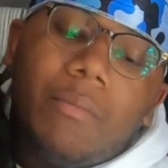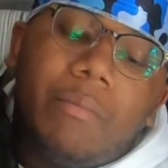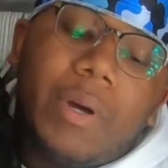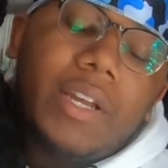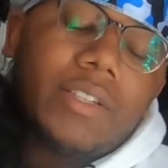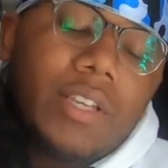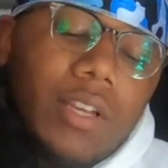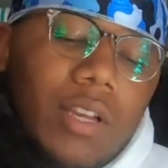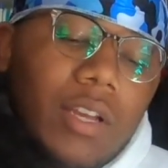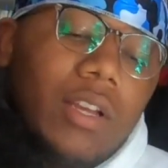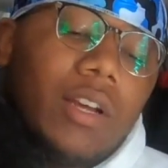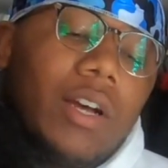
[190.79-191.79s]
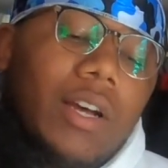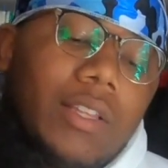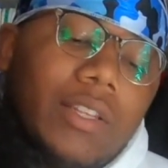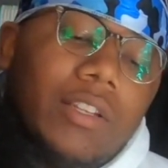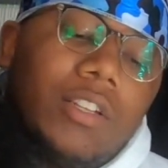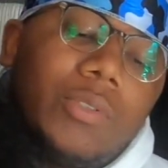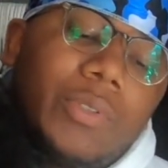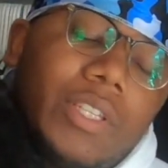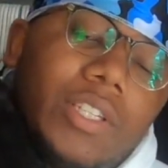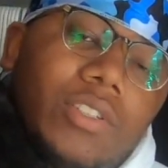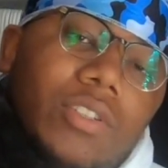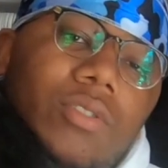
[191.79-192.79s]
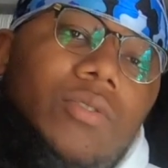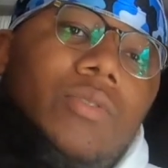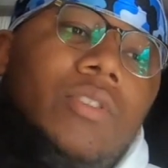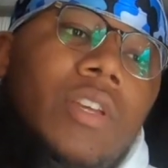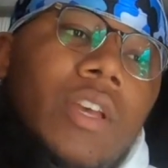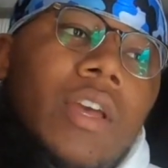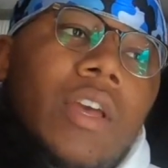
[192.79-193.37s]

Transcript: But the deal is with these shoes,